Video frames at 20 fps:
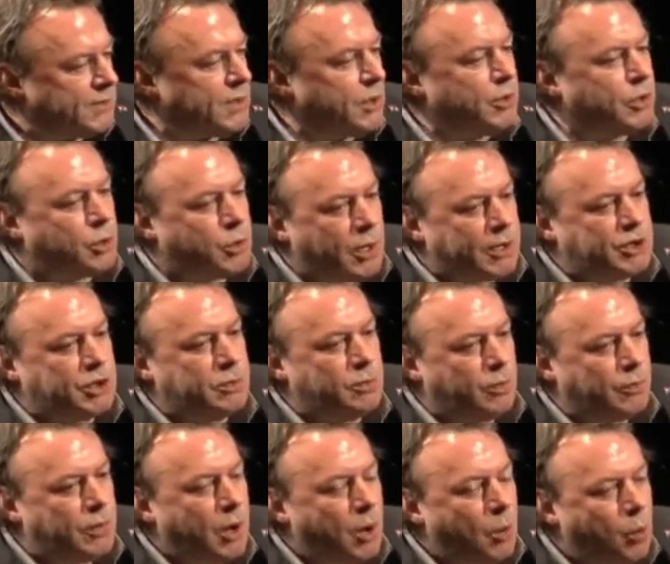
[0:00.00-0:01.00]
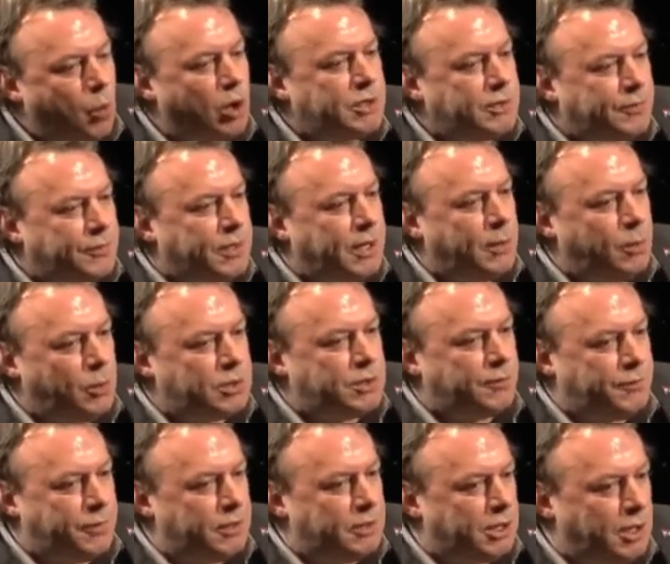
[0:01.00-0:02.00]
So the question was, what if they were to
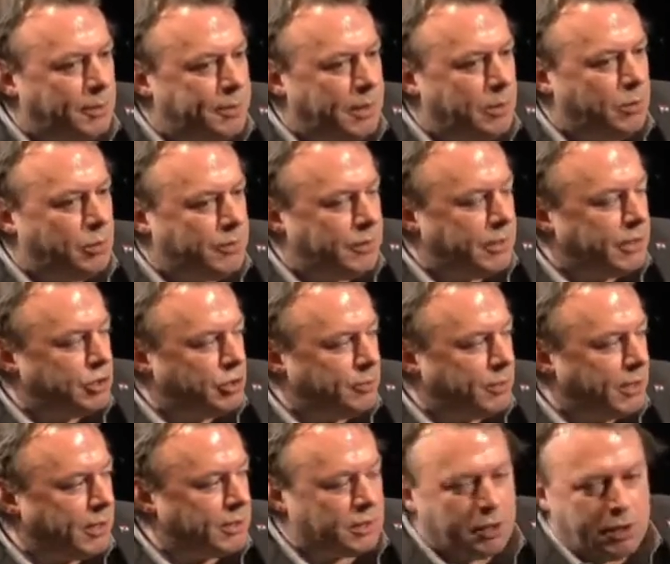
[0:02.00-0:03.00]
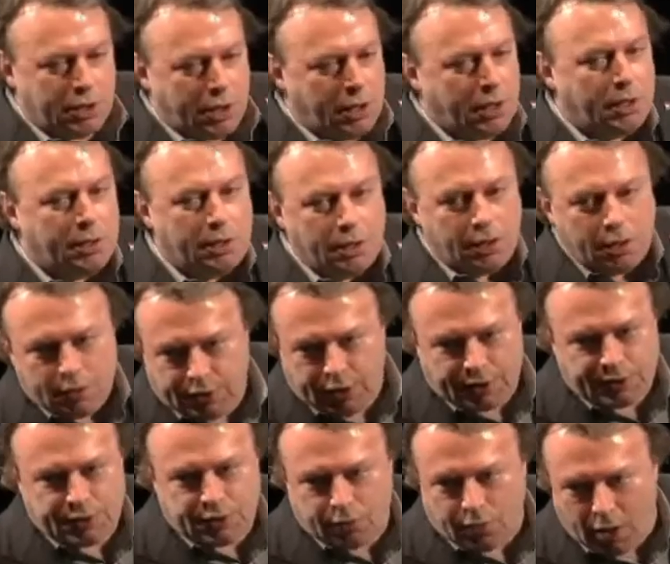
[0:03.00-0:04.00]
feed their people, would they do better? It
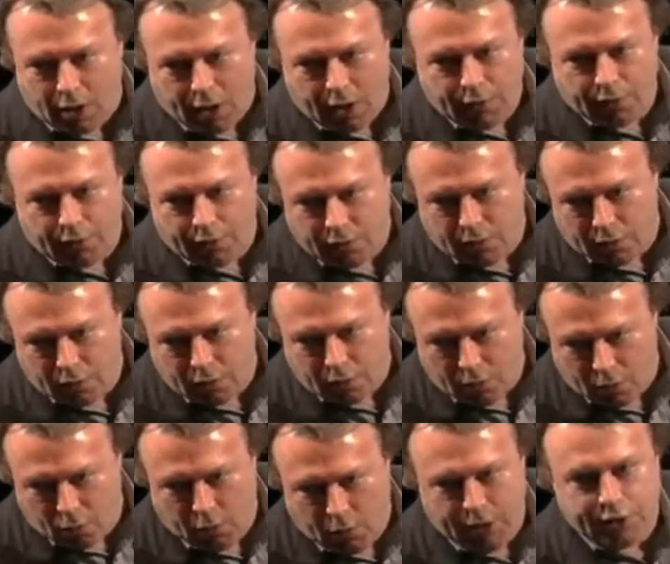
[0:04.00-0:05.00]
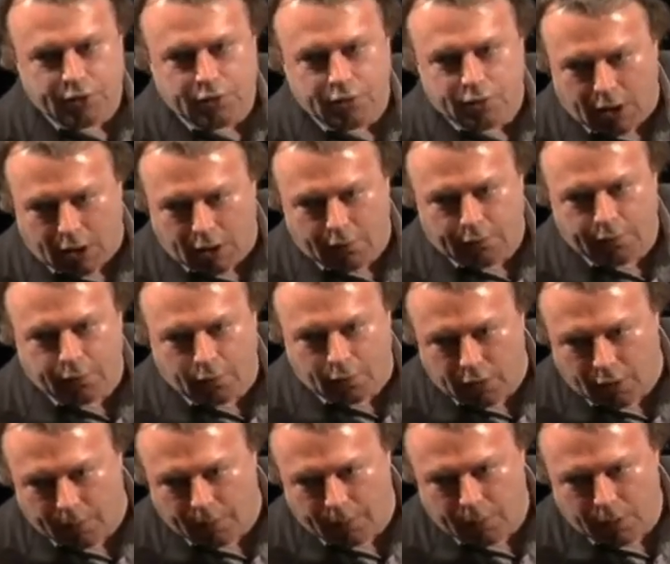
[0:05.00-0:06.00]
doesn't arise. We do that for
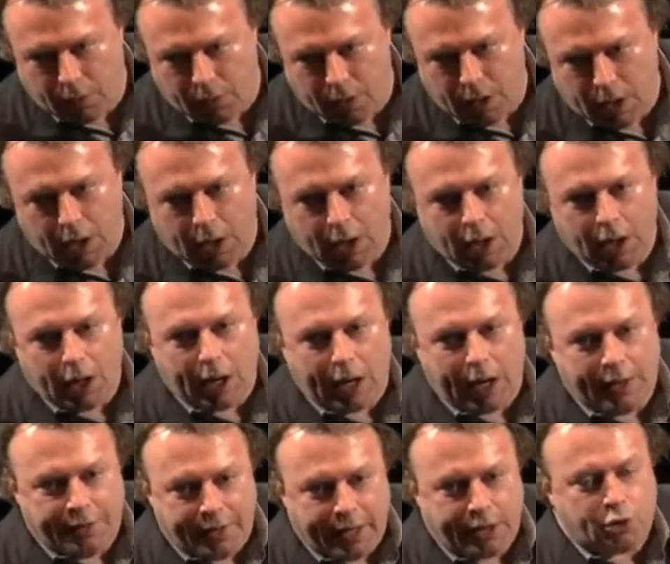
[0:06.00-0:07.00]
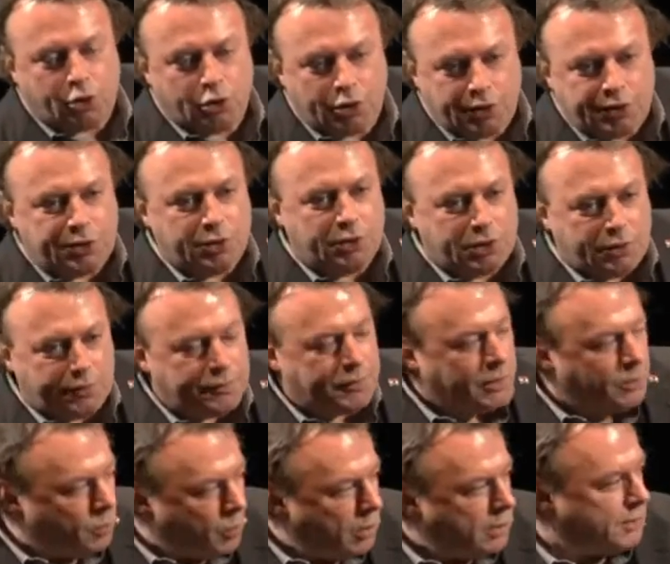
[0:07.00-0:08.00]
them. And they couldn't do it if they
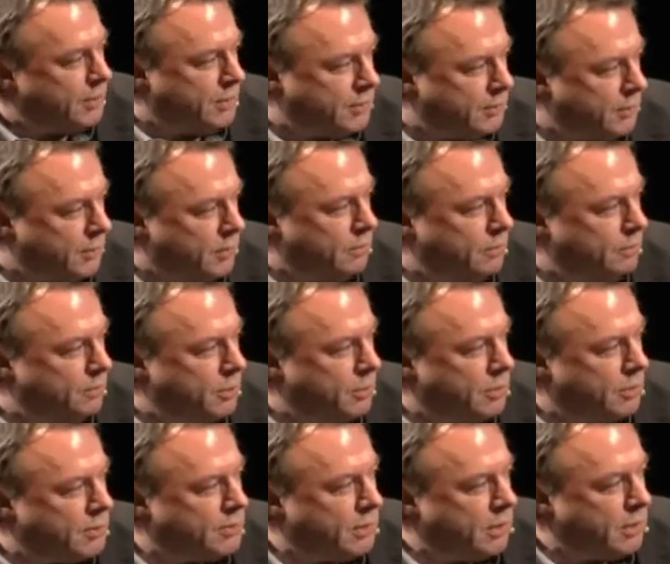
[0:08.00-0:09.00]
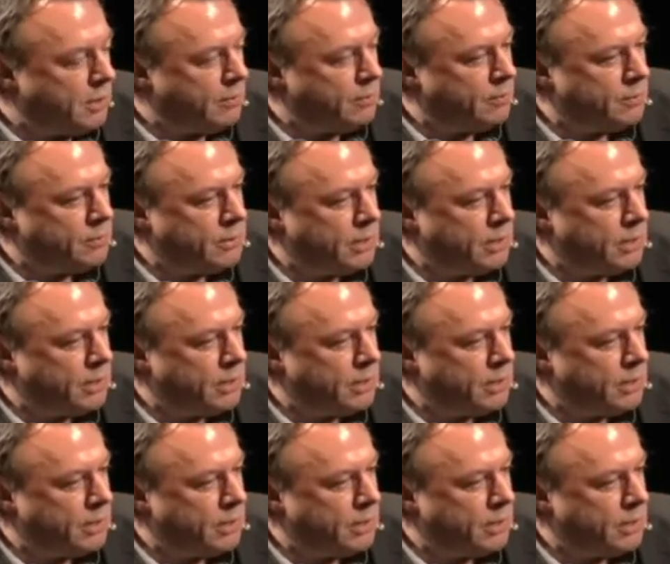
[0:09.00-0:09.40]
wanted to, because the